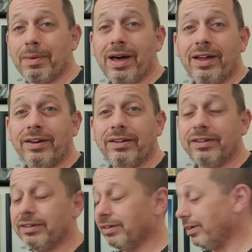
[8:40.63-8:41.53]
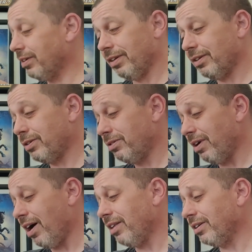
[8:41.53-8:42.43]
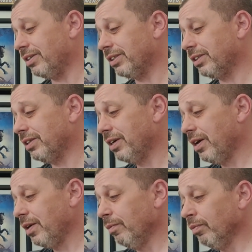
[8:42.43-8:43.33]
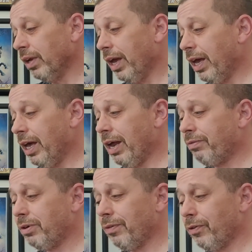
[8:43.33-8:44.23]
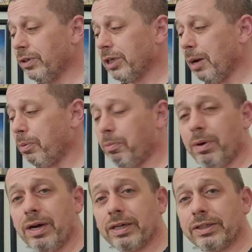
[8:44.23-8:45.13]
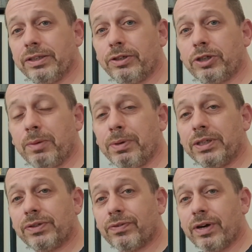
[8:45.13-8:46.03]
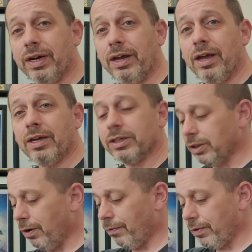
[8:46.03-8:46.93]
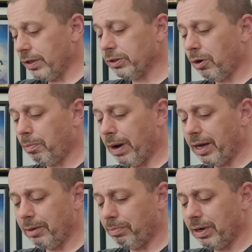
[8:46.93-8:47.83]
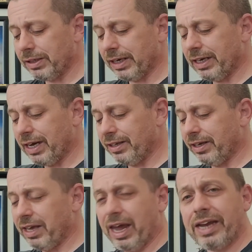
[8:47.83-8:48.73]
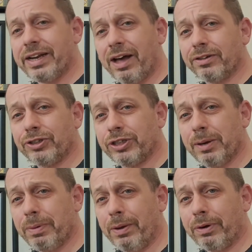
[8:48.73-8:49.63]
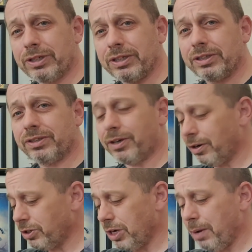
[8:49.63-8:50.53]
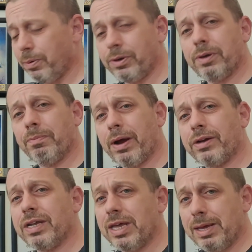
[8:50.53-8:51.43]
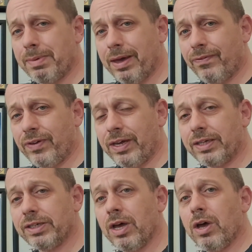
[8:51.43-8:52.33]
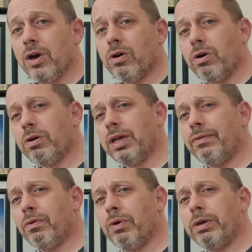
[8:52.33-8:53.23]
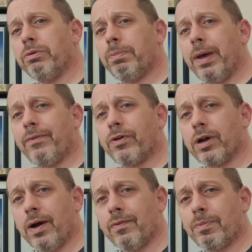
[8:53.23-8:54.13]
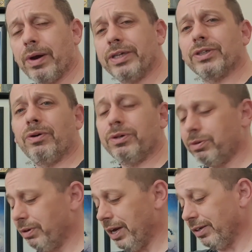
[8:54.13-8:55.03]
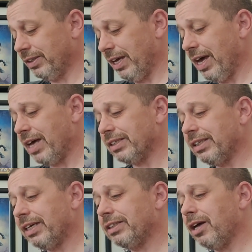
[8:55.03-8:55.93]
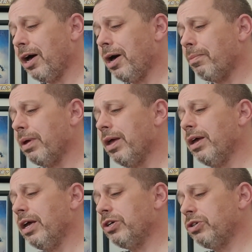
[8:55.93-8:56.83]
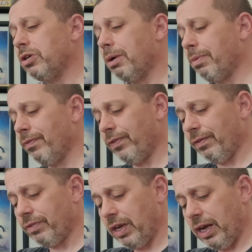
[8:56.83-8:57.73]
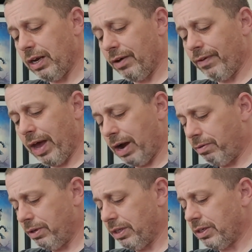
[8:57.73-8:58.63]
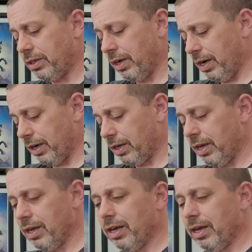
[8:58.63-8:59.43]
Come on, $2. And after the first couple books, your shipping's free. So for this whole pile of books, I got like $8 shipping, which is dirt cheap when you compare it to eBay fees, or even what you would pay for cover price going to an LCS. Next up, issue number 15 of Howard the Duck.